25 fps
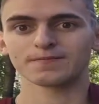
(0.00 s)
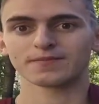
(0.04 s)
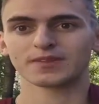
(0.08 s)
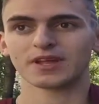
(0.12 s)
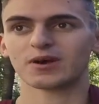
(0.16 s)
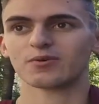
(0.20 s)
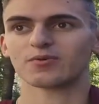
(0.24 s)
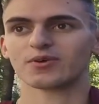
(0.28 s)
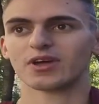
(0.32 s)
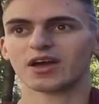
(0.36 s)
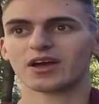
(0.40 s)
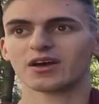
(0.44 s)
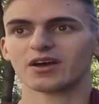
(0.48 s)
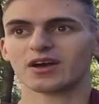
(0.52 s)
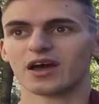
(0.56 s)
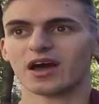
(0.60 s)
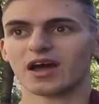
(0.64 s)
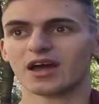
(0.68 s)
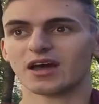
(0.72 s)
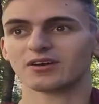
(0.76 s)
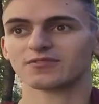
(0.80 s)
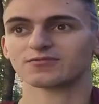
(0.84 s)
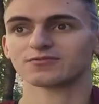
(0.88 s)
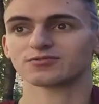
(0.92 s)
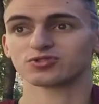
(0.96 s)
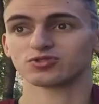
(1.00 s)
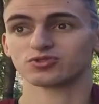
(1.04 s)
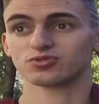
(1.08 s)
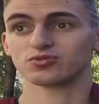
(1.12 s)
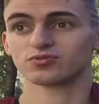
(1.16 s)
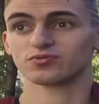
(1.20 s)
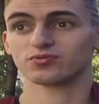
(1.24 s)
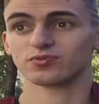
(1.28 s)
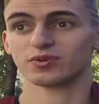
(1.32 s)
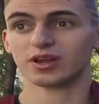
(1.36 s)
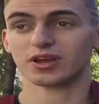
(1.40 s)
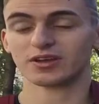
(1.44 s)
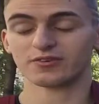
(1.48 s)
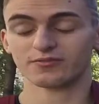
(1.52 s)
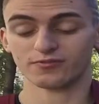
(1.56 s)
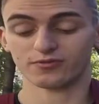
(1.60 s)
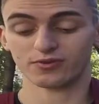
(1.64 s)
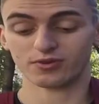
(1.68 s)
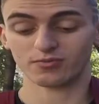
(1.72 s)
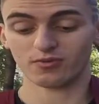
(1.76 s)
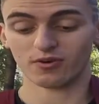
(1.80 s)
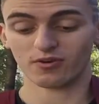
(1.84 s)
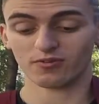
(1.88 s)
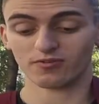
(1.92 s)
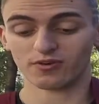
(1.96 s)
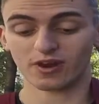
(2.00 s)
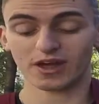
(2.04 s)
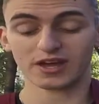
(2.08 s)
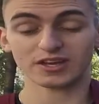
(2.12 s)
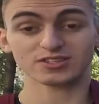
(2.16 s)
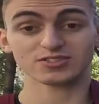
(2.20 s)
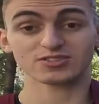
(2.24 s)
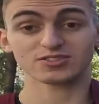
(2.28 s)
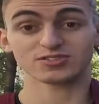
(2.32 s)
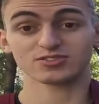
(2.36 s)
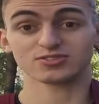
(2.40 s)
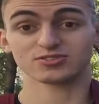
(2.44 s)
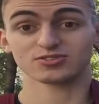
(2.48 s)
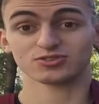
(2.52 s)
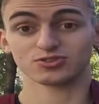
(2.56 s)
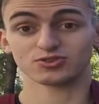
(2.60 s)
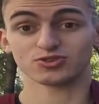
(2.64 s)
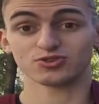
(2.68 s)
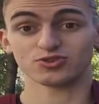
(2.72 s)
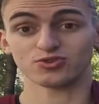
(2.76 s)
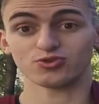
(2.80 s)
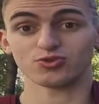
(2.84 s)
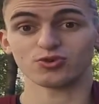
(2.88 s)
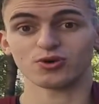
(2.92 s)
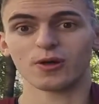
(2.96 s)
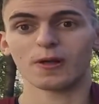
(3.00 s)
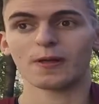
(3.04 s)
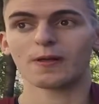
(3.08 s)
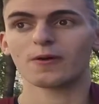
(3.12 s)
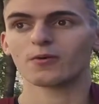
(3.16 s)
Now I have three more flights to do,